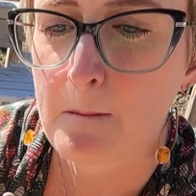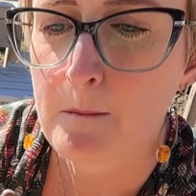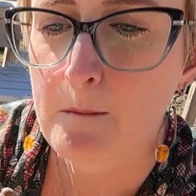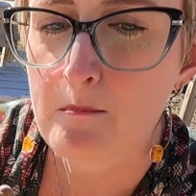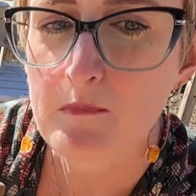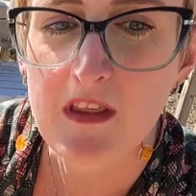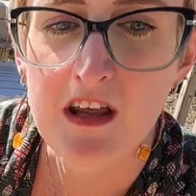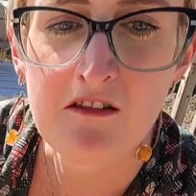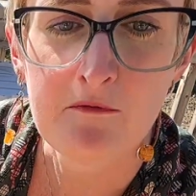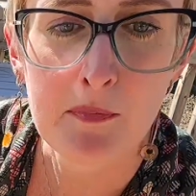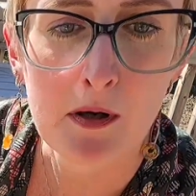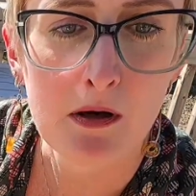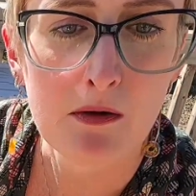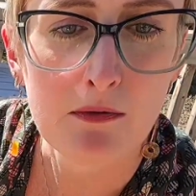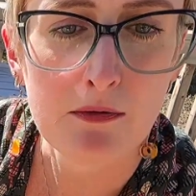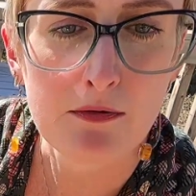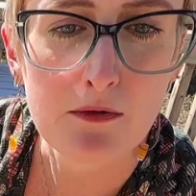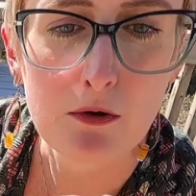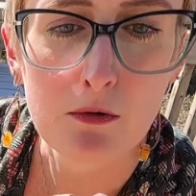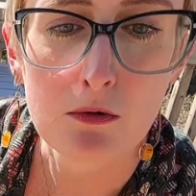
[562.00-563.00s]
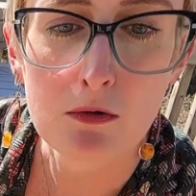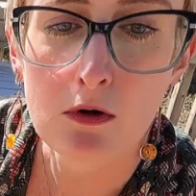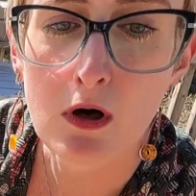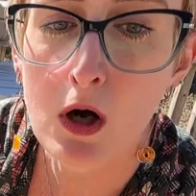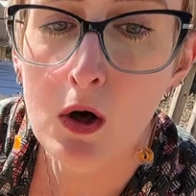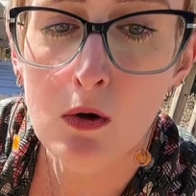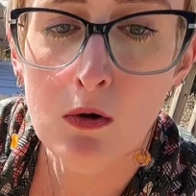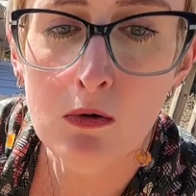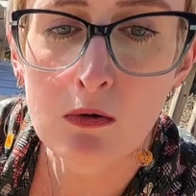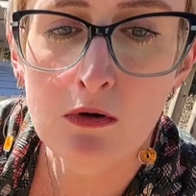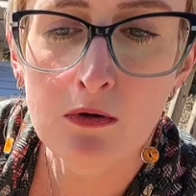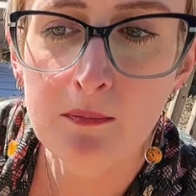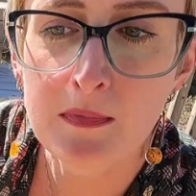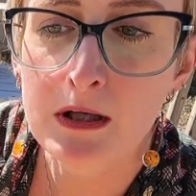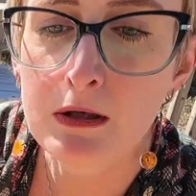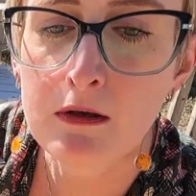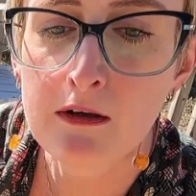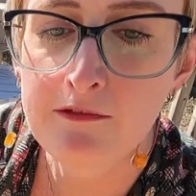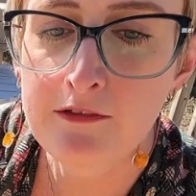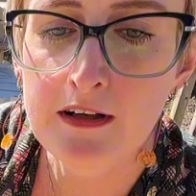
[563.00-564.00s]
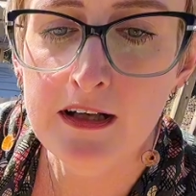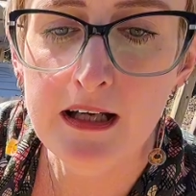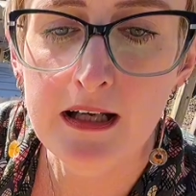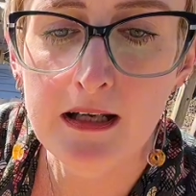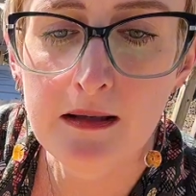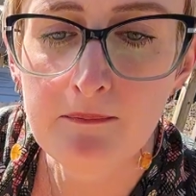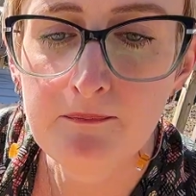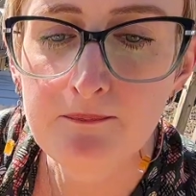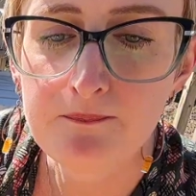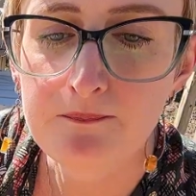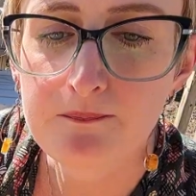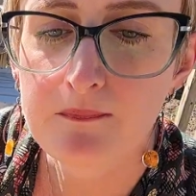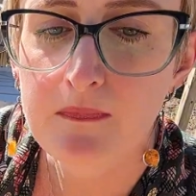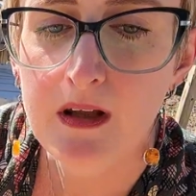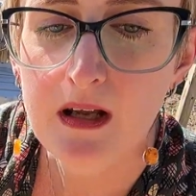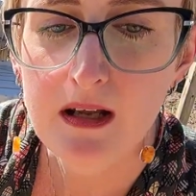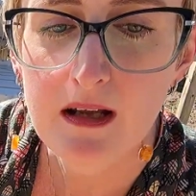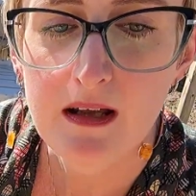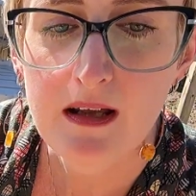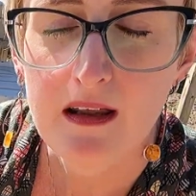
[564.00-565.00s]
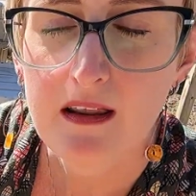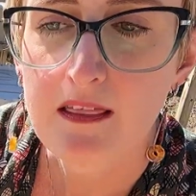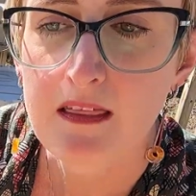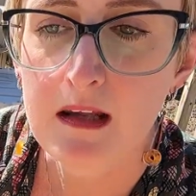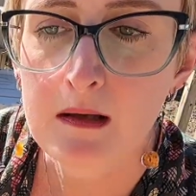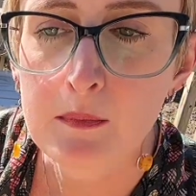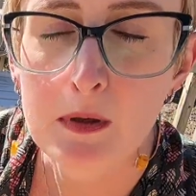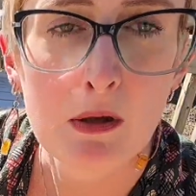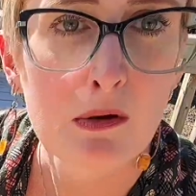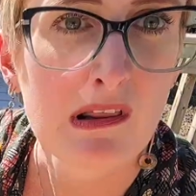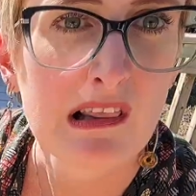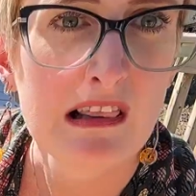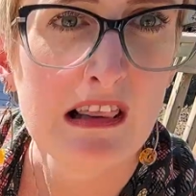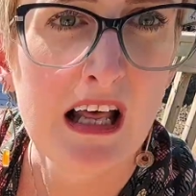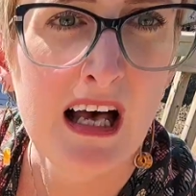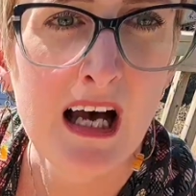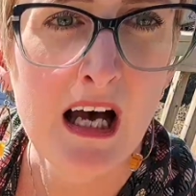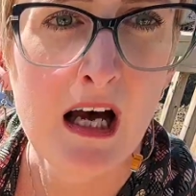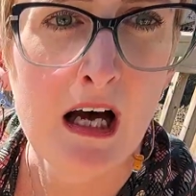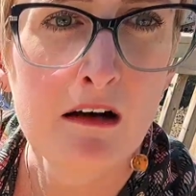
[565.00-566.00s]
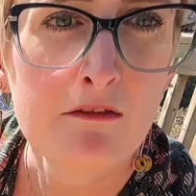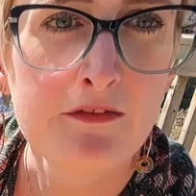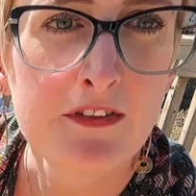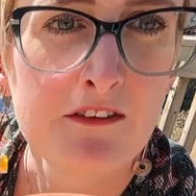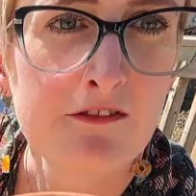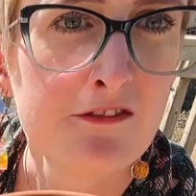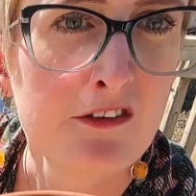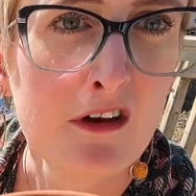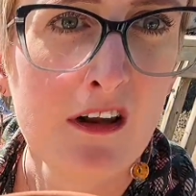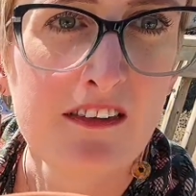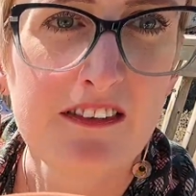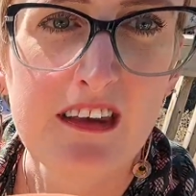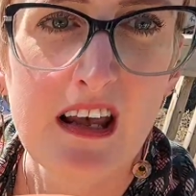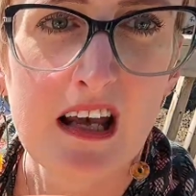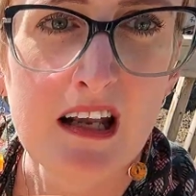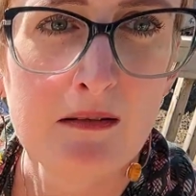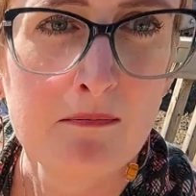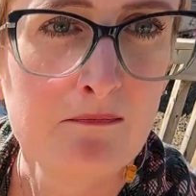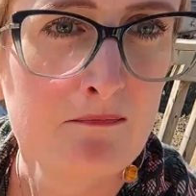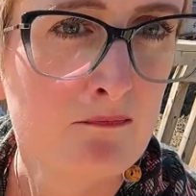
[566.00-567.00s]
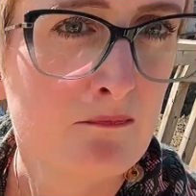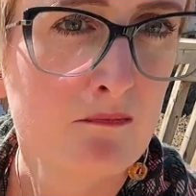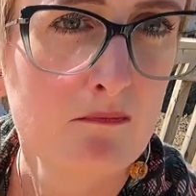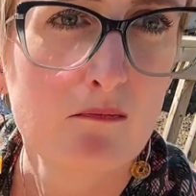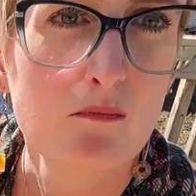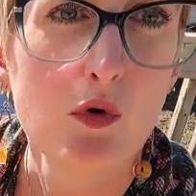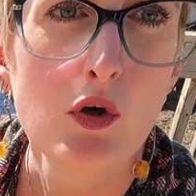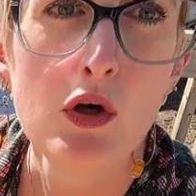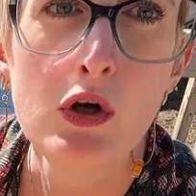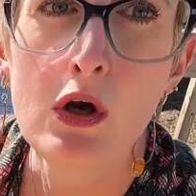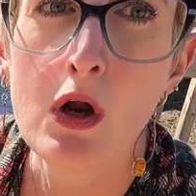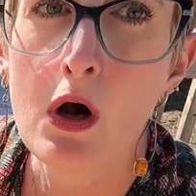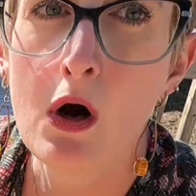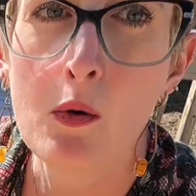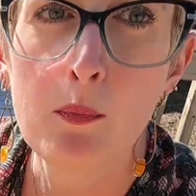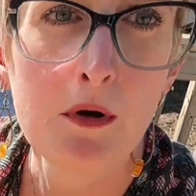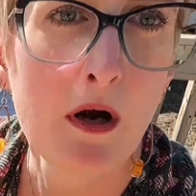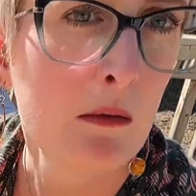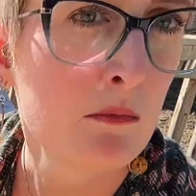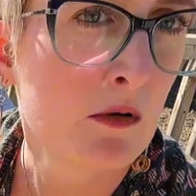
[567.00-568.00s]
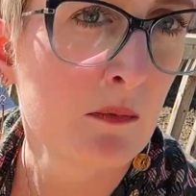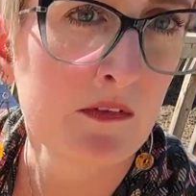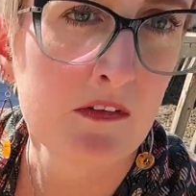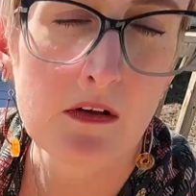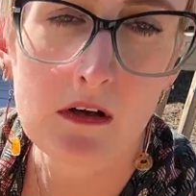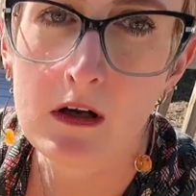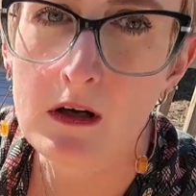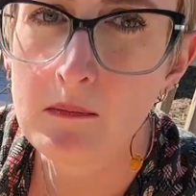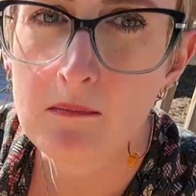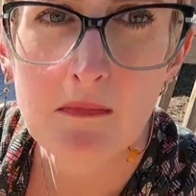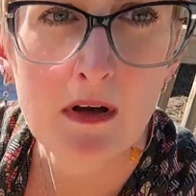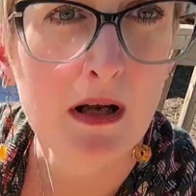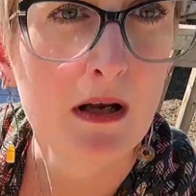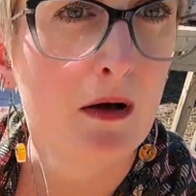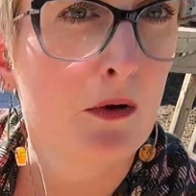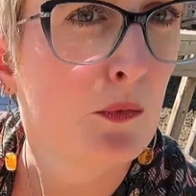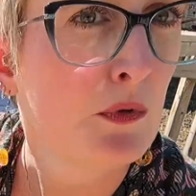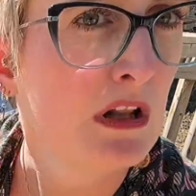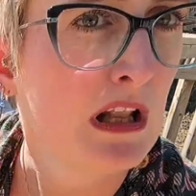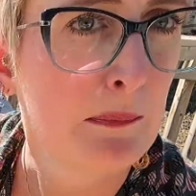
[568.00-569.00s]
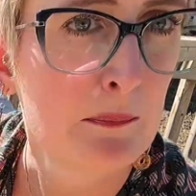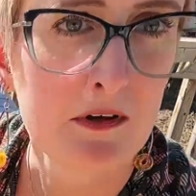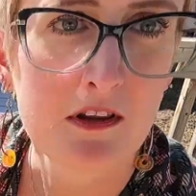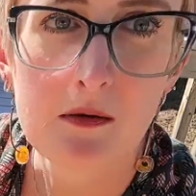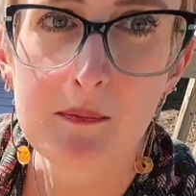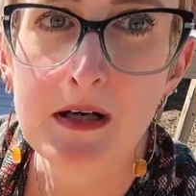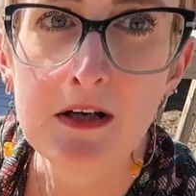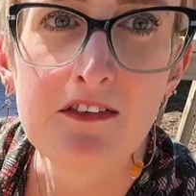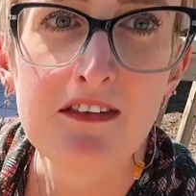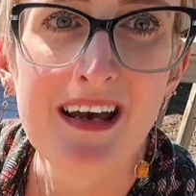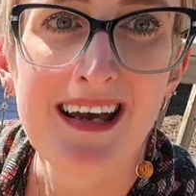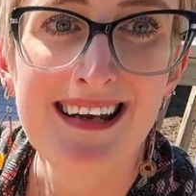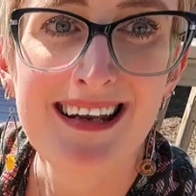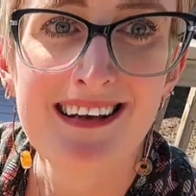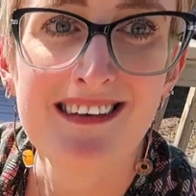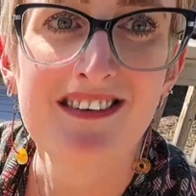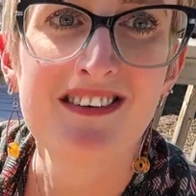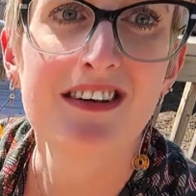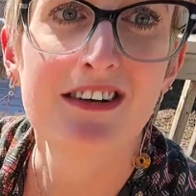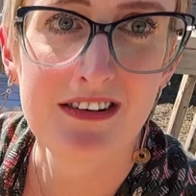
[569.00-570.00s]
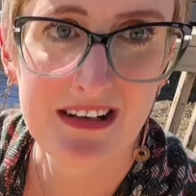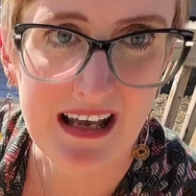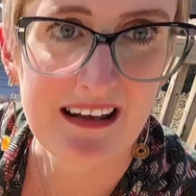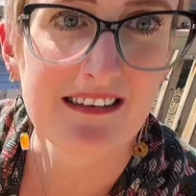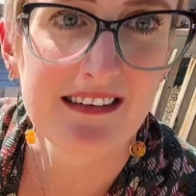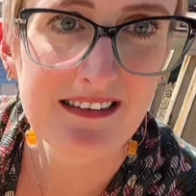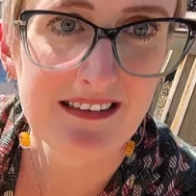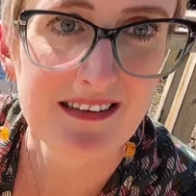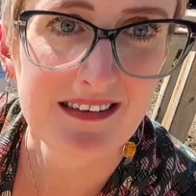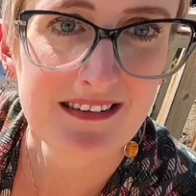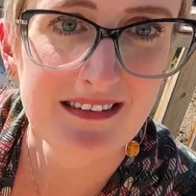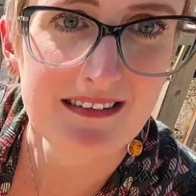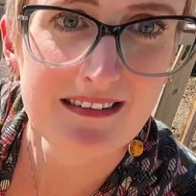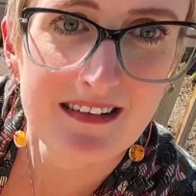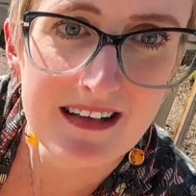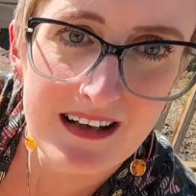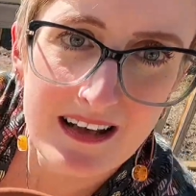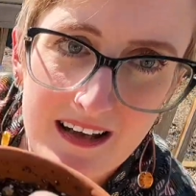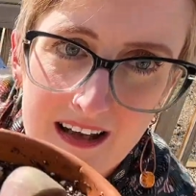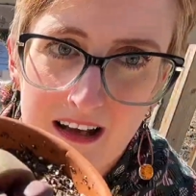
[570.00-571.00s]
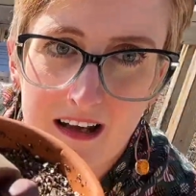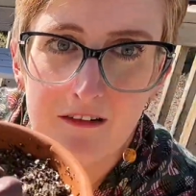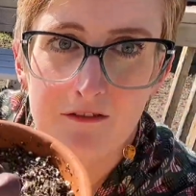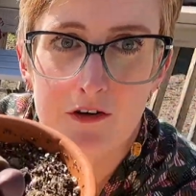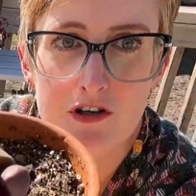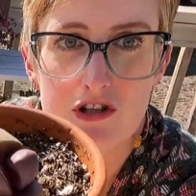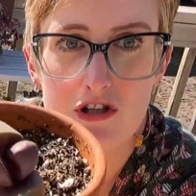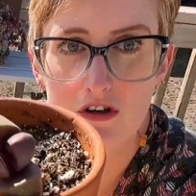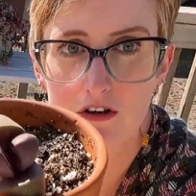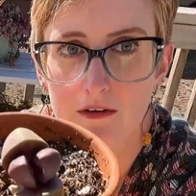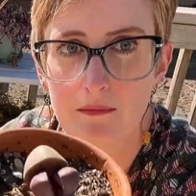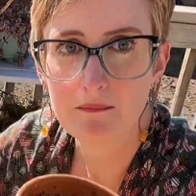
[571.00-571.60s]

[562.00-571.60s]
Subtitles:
They've both grown beautifully. They both love the full sun. No problems at all. Will I put them outside next year? Yes, for sure.